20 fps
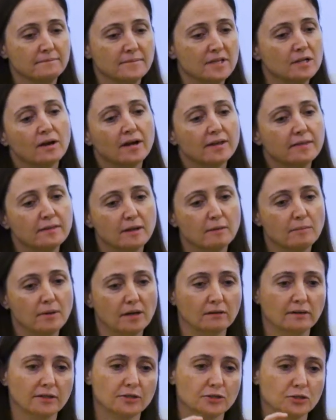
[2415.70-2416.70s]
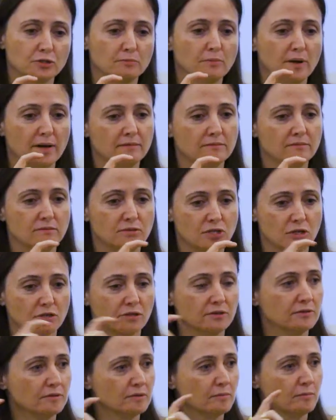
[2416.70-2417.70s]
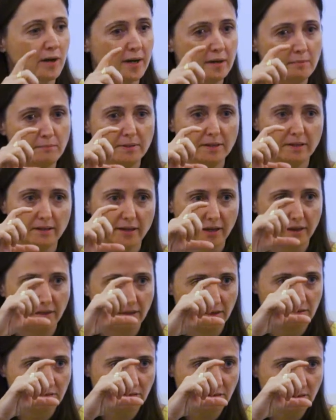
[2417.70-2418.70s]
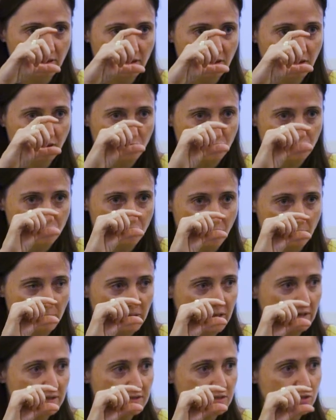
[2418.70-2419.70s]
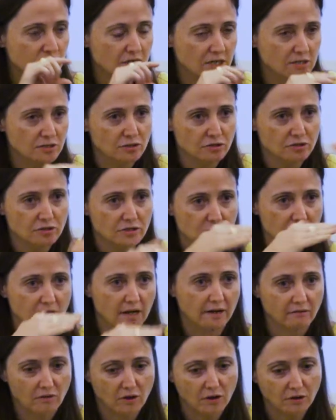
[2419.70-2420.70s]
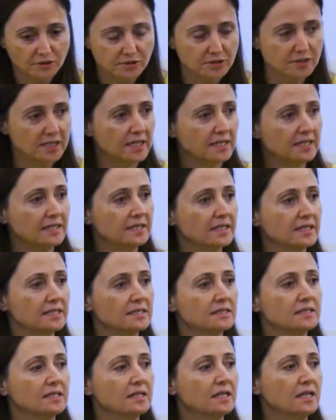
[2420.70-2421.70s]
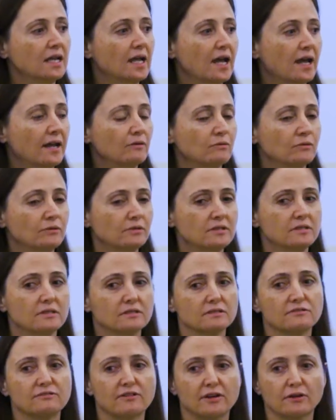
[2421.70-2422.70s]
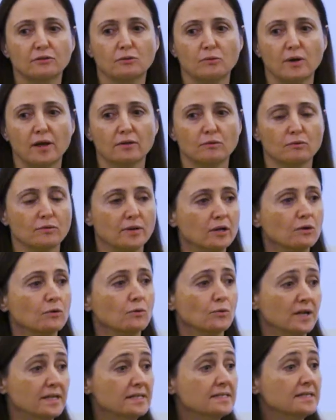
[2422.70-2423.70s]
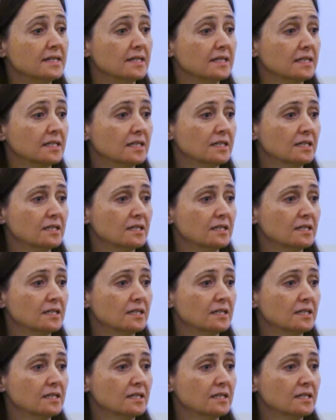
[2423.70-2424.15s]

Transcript: You know, I think about like, should my chunks in the braid be like this thick, or should they be this? Should I do these kind of alternating things? And it really does affect the way the reader reads it.